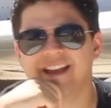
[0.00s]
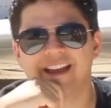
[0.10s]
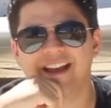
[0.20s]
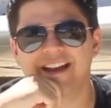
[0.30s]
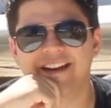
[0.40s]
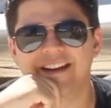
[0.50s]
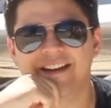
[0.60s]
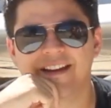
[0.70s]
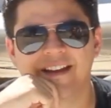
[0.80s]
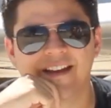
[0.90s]
and
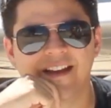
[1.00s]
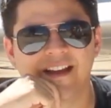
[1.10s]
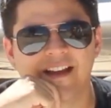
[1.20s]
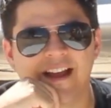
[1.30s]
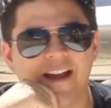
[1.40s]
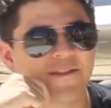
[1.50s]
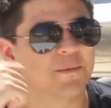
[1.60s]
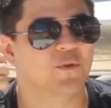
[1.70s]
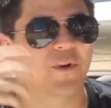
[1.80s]
have some